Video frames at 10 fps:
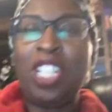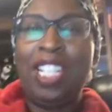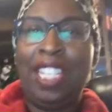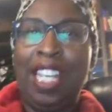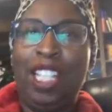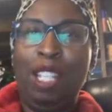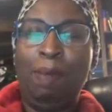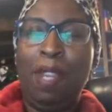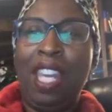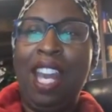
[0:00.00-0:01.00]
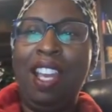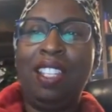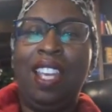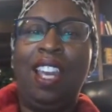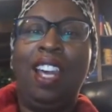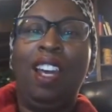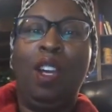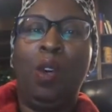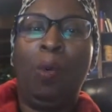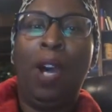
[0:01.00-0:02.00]
she said to me, and I was like,
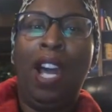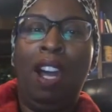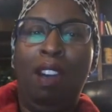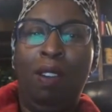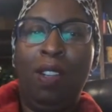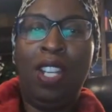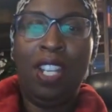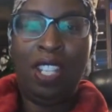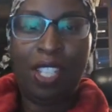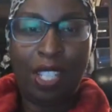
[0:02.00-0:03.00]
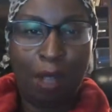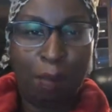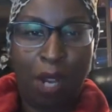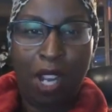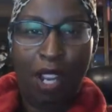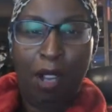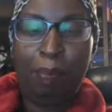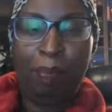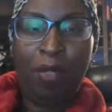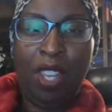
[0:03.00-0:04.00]
oh, wow. She said,
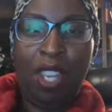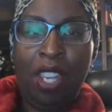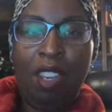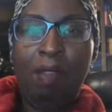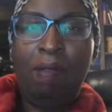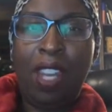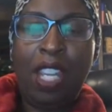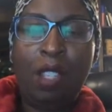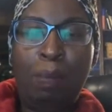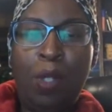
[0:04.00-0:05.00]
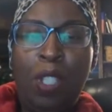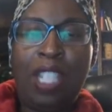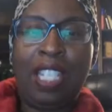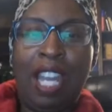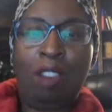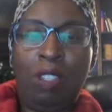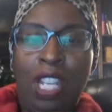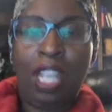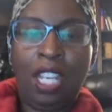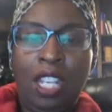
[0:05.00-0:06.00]
Mom, Facebook is
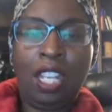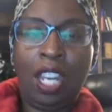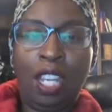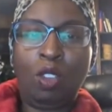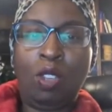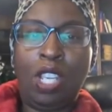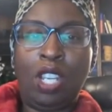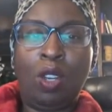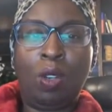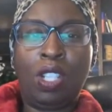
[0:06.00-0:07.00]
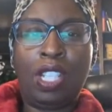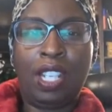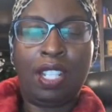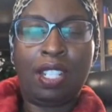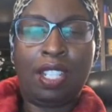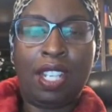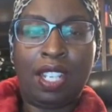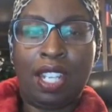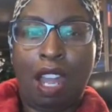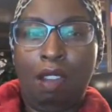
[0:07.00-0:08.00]
outdated, and you need to go to
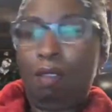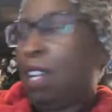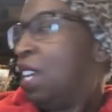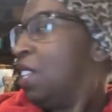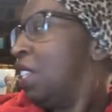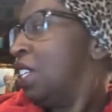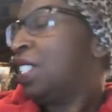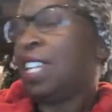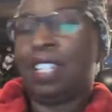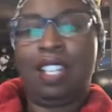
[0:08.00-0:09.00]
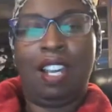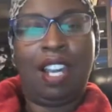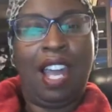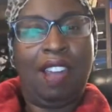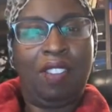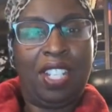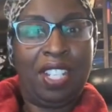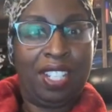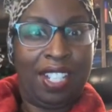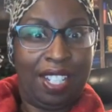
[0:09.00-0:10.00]
TikTok. I was like, TikTok? I haven't
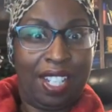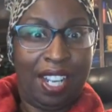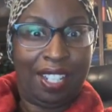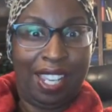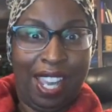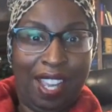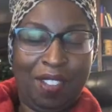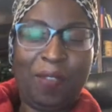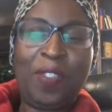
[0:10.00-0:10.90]
done TikTok yet.